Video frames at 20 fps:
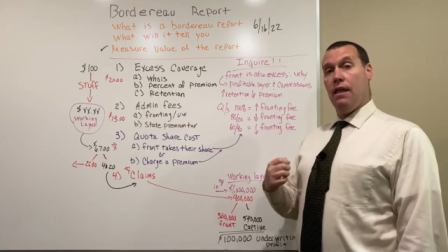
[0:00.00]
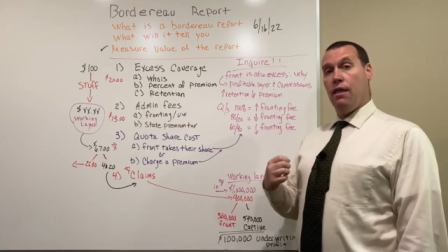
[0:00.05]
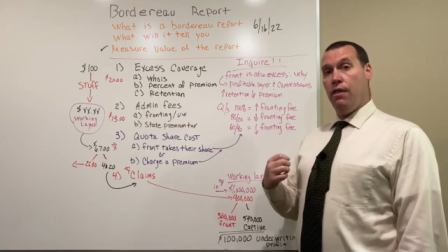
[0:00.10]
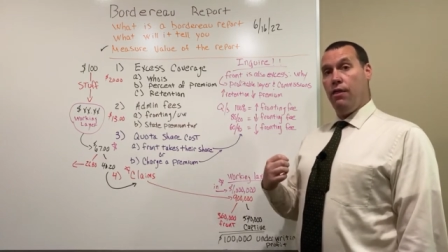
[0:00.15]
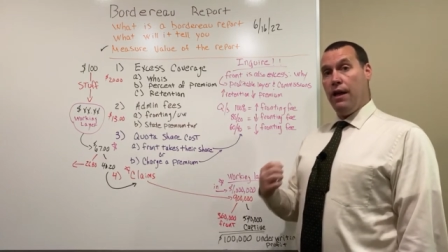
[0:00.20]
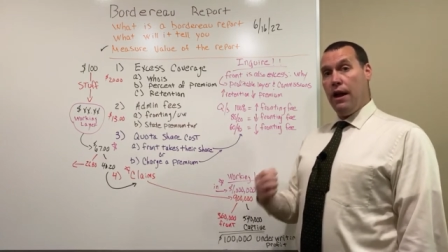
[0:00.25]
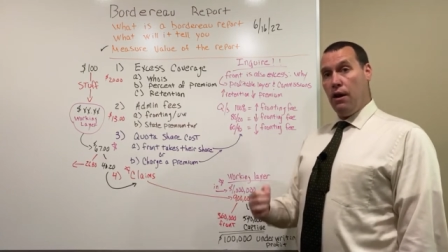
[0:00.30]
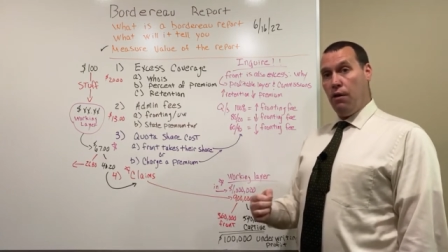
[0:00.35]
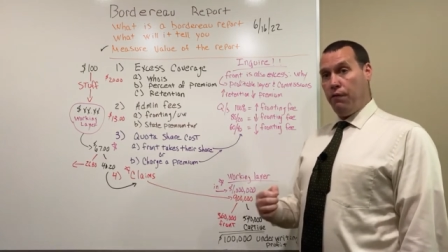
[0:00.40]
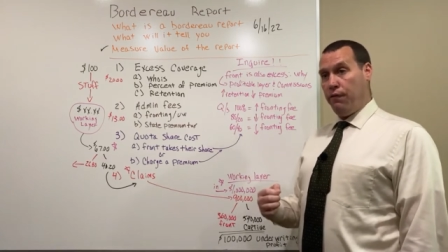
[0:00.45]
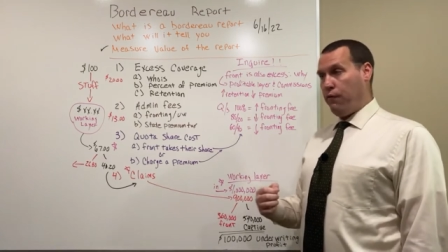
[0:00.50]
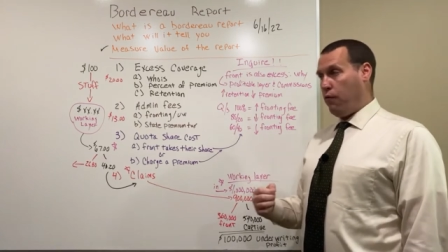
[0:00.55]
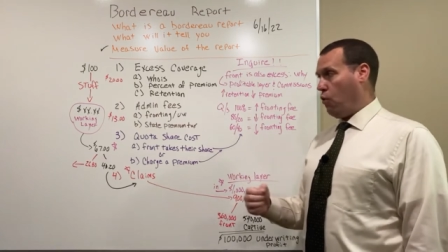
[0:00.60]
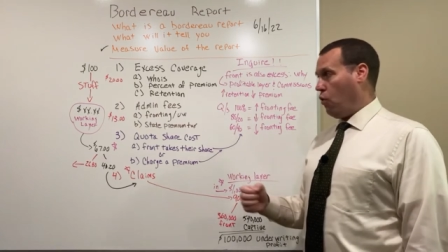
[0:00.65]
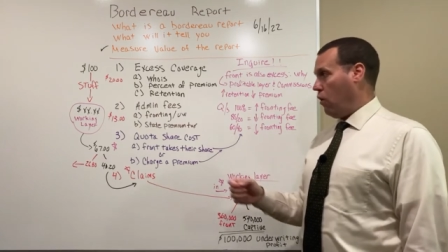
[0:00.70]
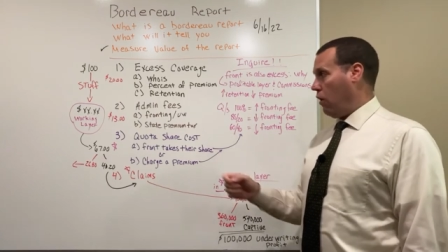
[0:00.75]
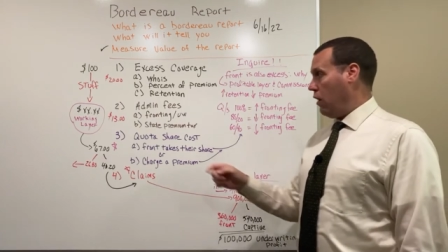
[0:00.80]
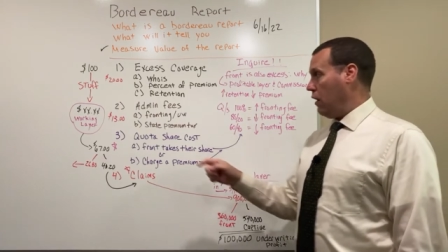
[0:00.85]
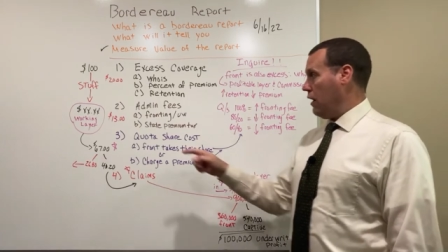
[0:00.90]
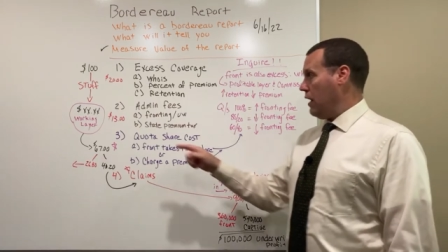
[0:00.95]

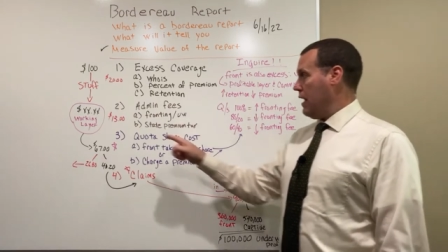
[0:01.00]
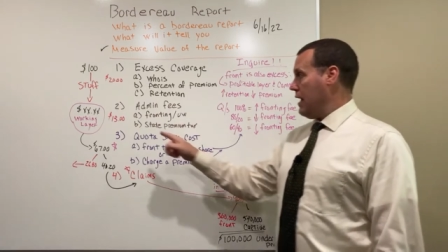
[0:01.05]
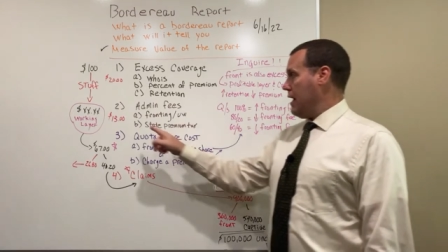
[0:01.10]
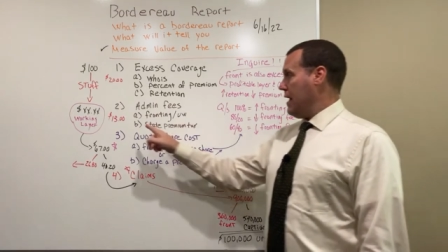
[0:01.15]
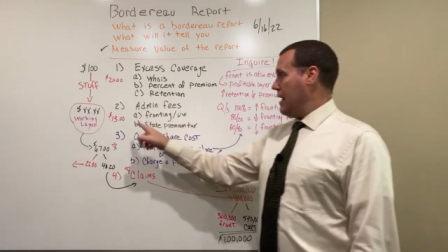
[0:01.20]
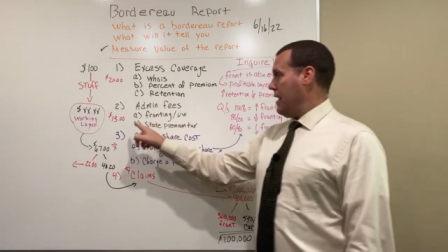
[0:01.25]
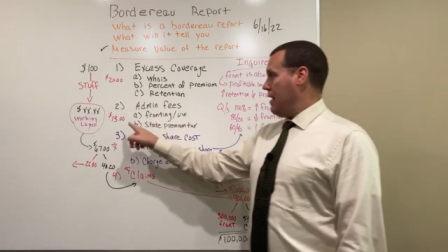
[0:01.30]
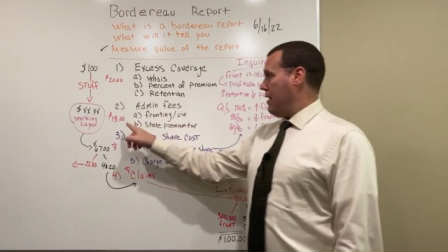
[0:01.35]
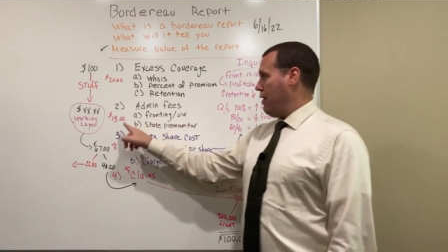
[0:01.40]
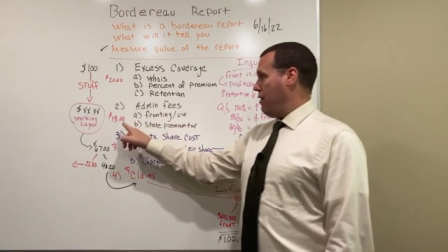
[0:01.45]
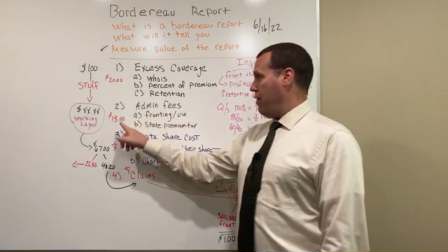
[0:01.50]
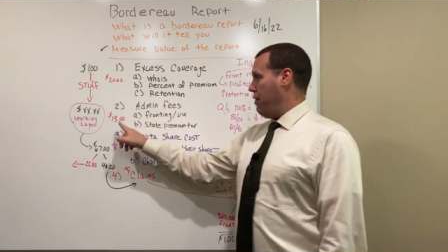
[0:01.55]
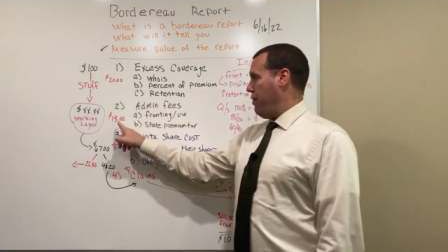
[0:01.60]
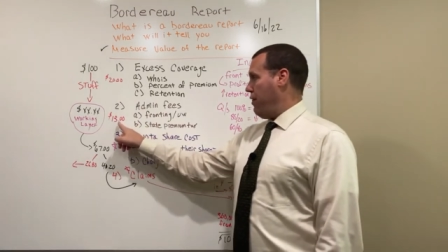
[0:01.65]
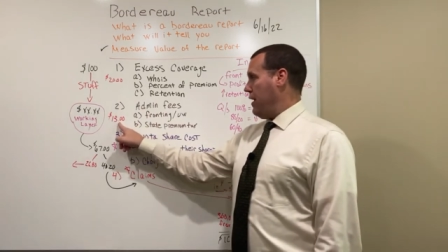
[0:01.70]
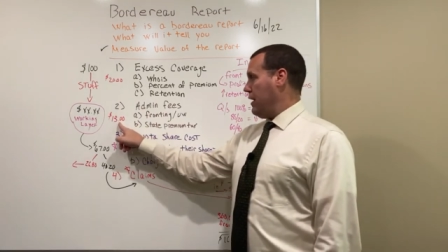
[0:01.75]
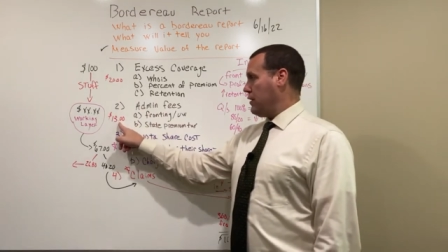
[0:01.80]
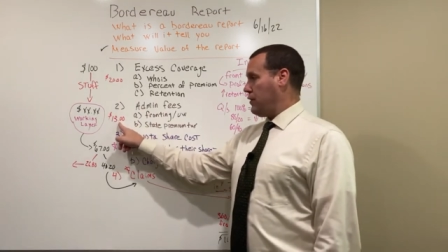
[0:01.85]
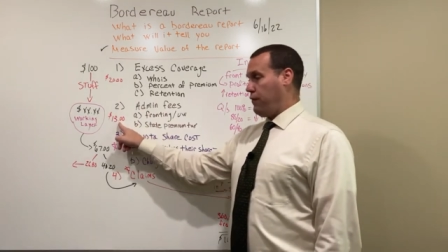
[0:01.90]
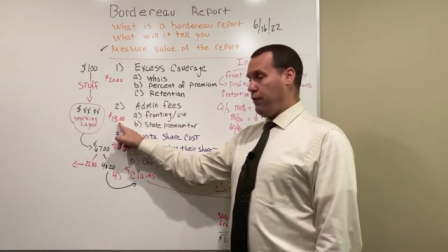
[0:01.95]
Therefore,
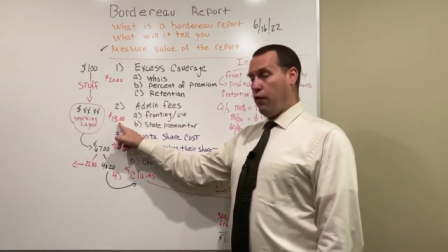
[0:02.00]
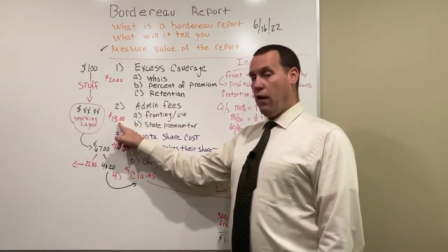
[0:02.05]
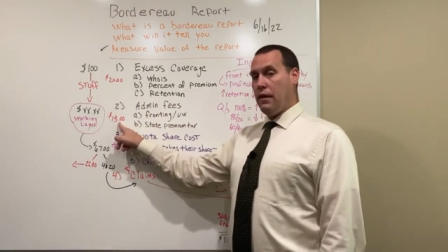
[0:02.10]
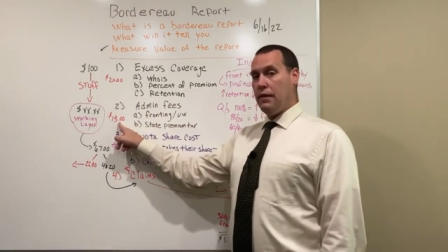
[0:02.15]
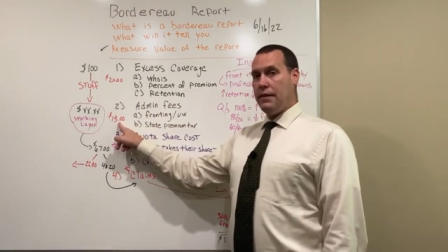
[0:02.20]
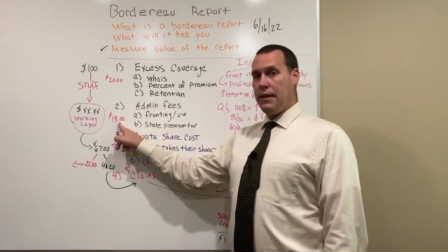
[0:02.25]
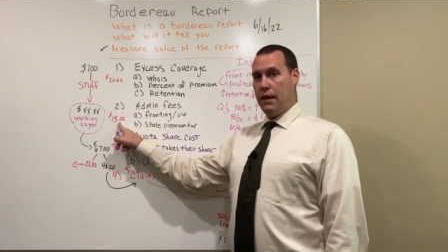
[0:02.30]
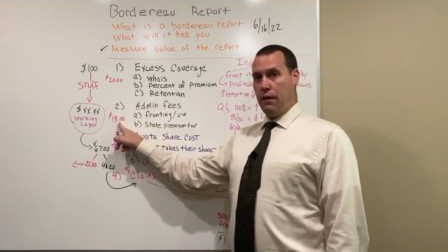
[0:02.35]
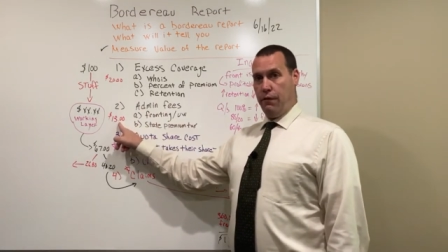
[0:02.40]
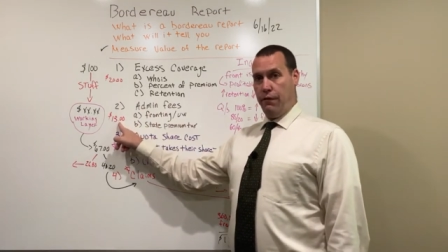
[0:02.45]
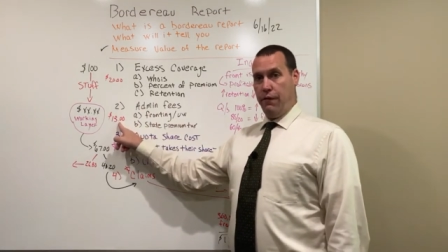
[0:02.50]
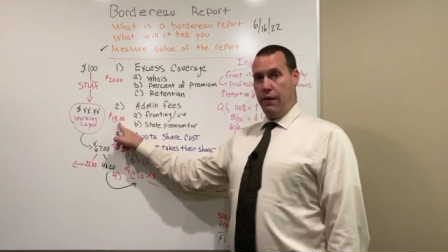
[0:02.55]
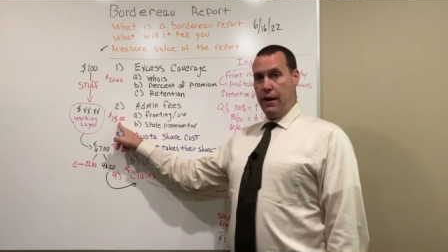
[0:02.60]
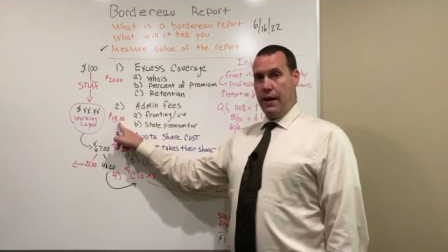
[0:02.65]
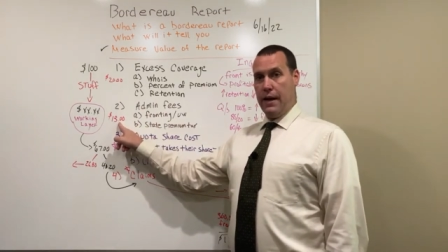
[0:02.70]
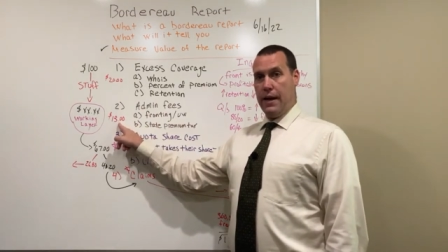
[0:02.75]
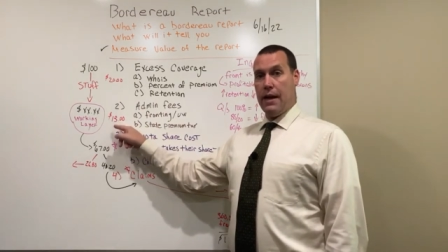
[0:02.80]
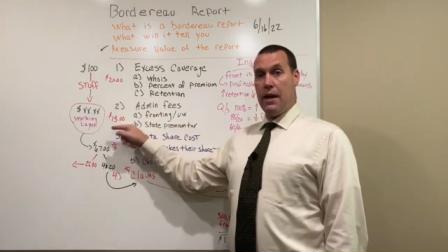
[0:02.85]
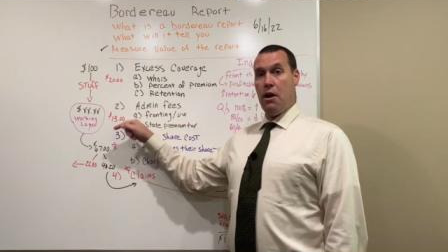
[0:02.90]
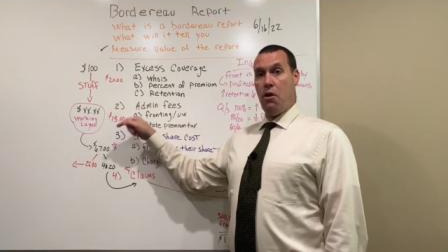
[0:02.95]
this fronting
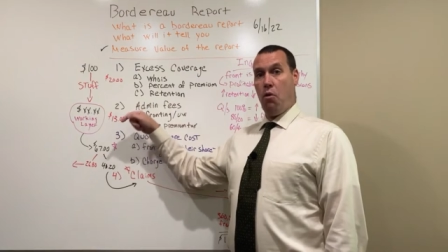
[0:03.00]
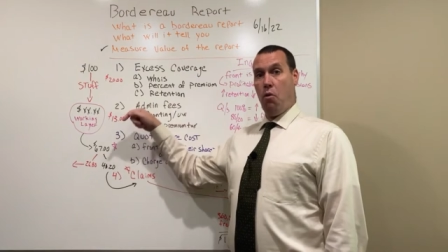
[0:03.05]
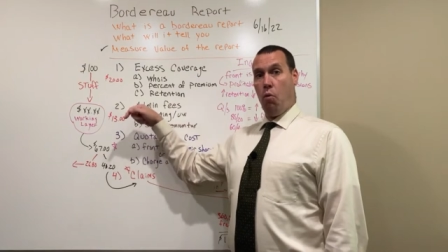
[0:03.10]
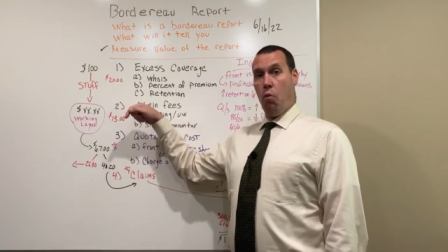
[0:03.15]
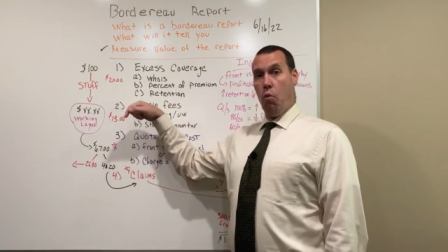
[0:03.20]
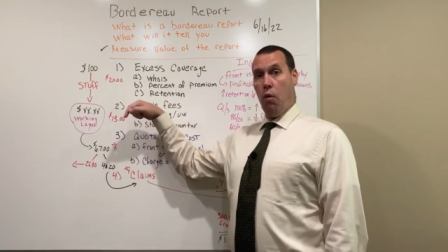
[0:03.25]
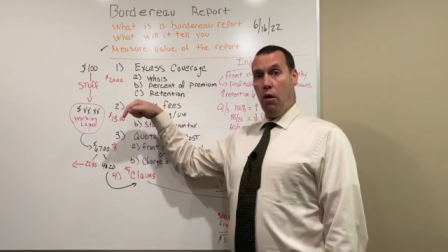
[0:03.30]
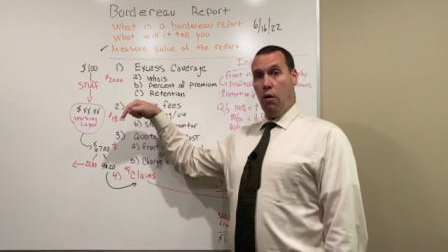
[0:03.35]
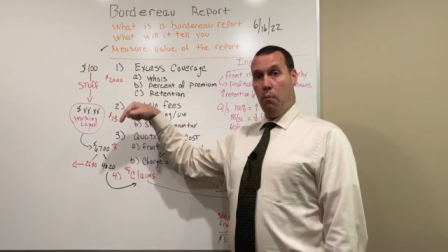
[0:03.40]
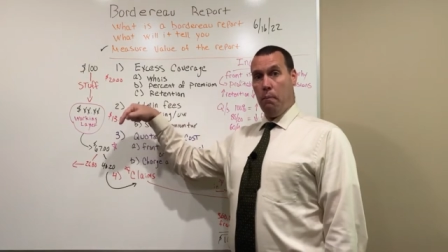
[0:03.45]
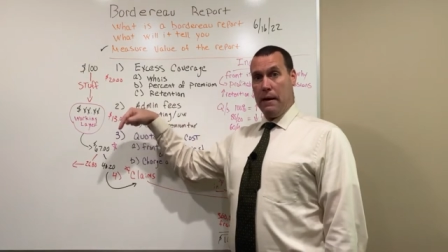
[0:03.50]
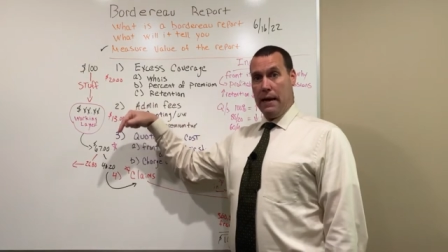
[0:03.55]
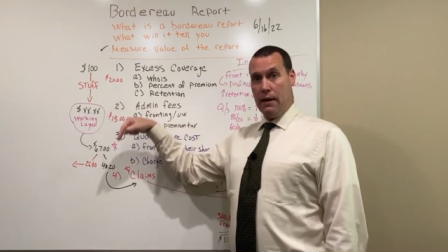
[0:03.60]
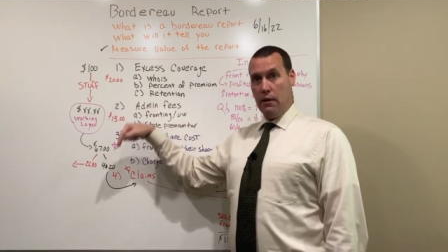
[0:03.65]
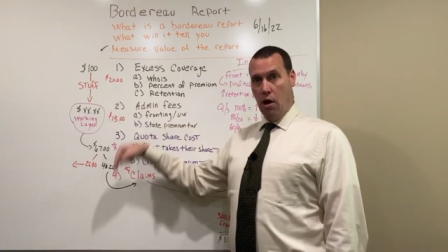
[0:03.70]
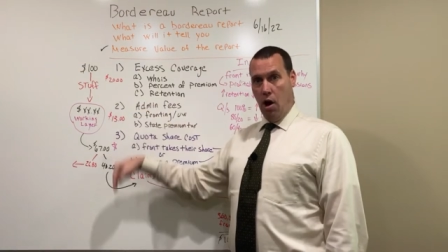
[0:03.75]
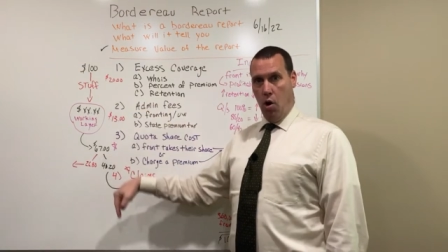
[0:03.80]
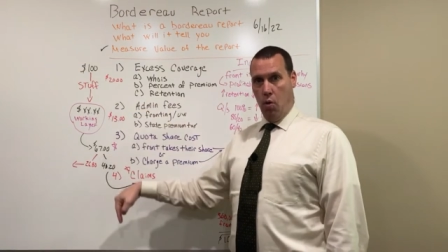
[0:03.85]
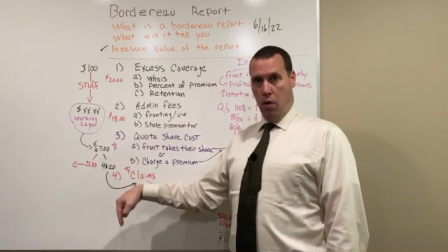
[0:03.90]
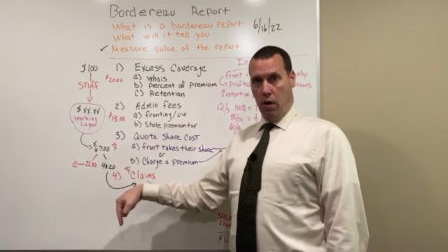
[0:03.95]
fee will be
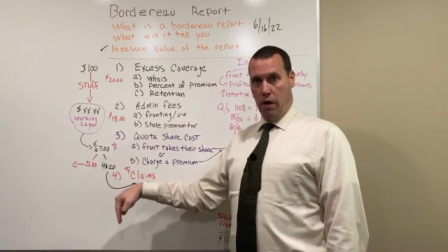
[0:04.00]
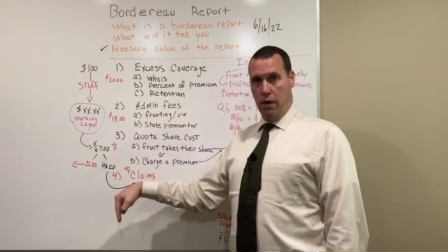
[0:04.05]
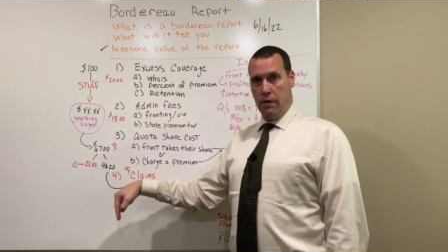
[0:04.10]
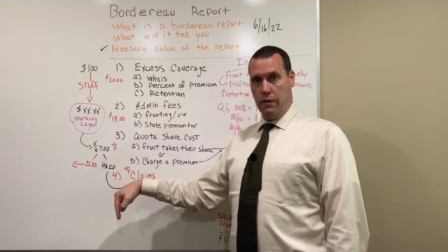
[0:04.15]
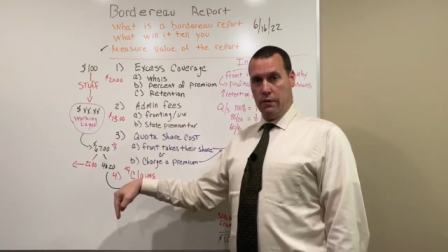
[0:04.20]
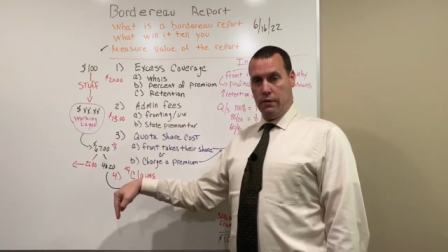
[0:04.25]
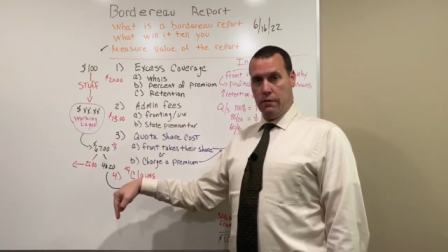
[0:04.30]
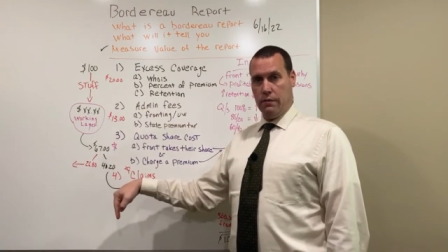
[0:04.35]
lower.